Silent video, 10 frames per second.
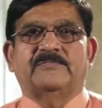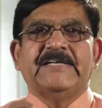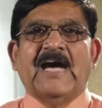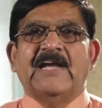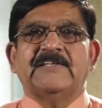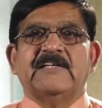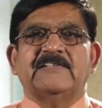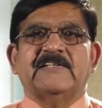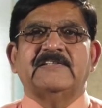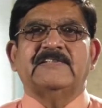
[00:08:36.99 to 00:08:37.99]

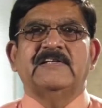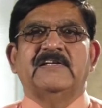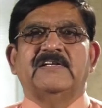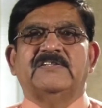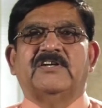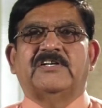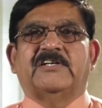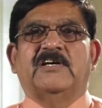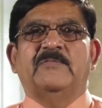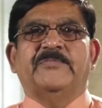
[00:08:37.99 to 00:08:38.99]
Diagenesis, the
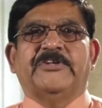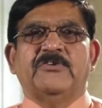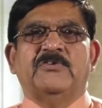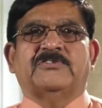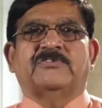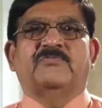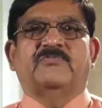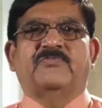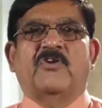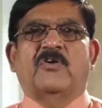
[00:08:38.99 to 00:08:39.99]
term used
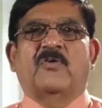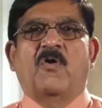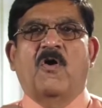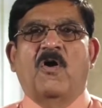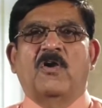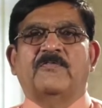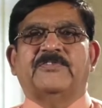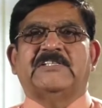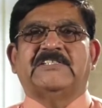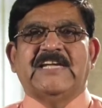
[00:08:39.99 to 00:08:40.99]
for all of
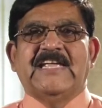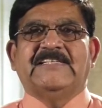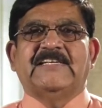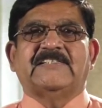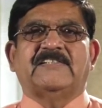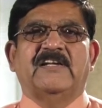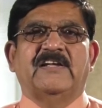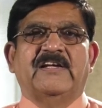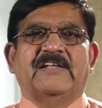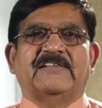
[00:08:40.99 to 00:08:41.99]
the changes
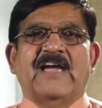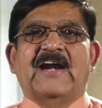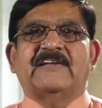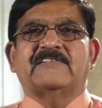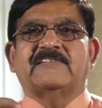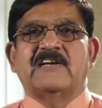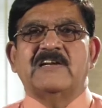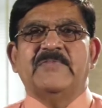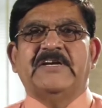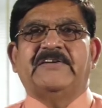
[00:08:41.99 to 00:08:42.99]
that
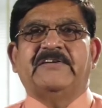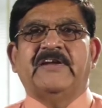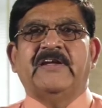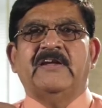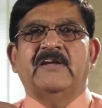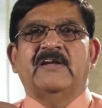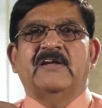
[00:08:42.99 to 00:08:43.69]
sedimentary